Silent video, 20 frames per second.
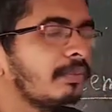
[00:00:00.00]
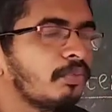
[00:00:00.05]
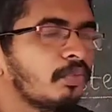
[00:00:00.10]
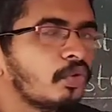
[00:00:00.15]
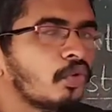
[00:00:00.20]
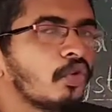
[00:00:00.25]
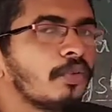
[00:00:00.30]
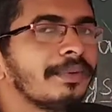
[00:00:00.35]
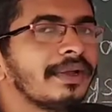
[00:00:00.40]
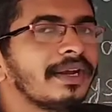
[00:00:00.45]

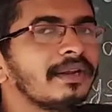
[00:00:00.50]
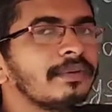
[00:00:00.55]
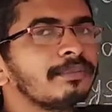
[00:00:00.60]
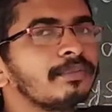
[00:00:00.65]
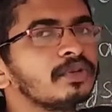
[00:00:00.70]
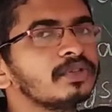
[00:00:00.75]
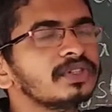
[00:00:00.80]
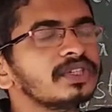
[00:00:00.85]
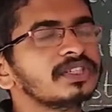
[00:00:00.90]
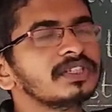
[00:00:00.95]
human
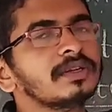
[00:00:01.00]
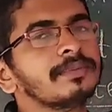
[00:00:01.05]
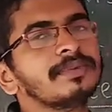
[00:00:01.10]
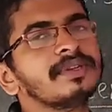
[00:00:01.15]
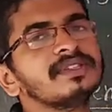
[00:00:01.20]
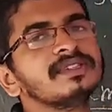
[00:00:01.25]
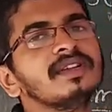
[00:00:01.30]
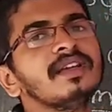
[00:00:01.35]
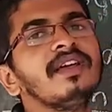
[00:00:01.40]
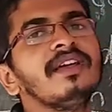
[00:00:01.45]
immune system
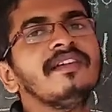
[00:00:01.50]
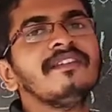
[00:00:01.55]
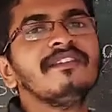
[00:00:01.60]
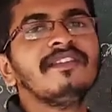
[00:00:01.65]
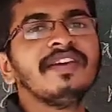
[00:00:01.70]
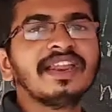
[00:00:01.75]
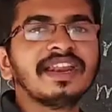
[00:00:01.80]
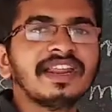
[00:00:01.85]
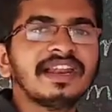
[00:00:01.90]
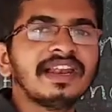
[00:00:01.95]
is
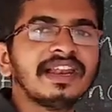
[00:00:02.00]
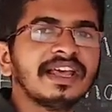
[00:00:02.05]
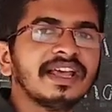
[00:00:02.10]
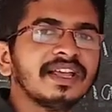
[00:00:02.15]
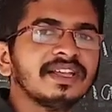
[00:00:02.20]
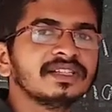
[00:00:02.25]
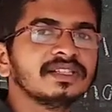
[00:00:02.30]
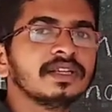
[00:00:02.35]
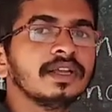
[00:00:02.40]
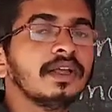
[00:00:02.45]
very
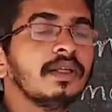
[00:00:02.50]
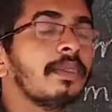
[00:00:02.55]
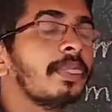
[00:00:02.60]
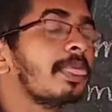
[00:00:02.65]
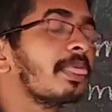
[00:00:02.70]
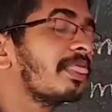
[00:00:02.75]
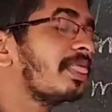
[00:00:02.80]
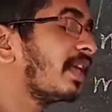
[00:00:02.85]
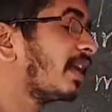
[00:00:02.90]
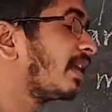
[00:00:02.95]
less,
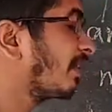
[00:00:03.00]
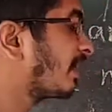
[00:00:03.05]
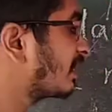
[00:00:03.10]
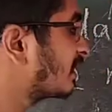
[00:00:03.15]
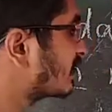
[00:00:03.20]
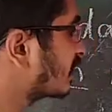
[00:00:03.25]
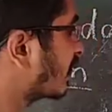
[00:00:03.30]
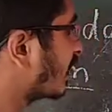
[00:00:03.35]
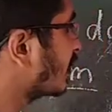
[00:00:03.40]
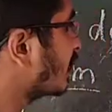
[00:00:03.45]
there
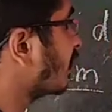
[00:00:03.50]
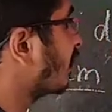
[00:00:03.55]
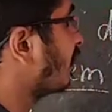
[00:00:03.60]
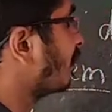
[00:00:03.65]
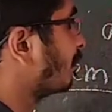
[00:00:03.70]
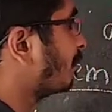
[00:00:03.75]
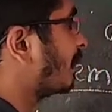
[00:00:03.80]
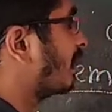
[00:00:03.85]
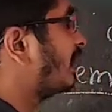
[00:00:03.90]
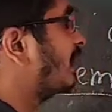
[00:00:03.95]
is
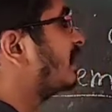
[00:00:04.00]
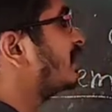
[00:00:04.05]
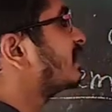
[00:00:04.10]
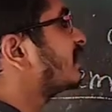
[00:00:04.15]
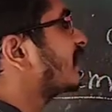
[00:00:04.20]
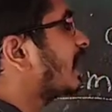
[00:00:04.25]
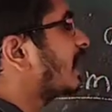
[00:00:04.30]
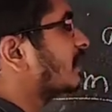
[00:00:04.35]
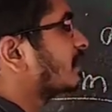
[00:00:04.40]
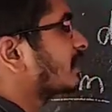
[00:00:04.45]
many
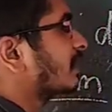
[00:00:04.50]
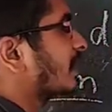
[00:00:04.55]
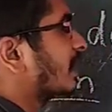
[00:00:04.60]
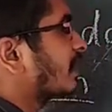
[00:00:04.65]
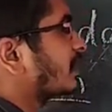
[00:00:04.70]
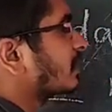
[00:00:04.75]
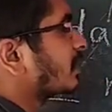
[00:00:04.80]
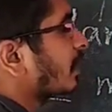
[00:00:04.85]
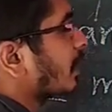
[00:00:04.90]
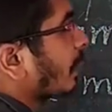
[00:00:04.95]

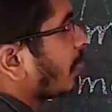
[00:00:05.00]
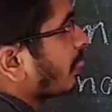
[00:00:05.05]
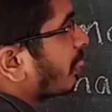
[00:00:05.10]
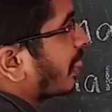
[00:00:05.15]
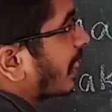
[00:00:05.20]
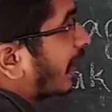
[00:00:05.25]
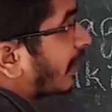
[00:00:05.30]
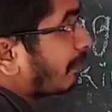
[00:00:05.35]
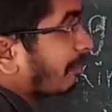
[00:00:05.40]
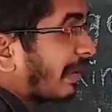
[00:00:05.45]
chances,
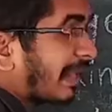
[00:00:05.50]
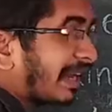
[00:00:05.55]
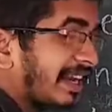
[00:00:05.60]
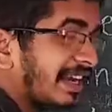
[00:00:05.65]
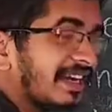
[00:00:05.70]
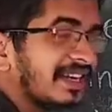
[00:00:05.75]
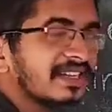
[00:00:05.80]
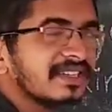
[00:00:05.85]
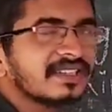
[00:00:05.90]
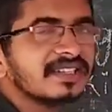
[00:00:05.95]
like
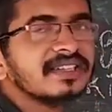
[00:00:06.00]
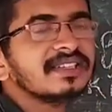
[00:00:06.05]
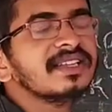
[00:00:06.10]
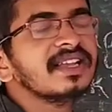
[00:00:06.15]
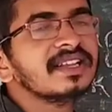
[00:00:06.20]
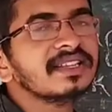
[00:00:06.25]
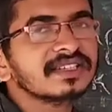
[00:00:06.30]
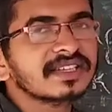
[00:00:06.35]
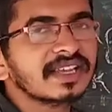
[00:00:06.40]
many diseases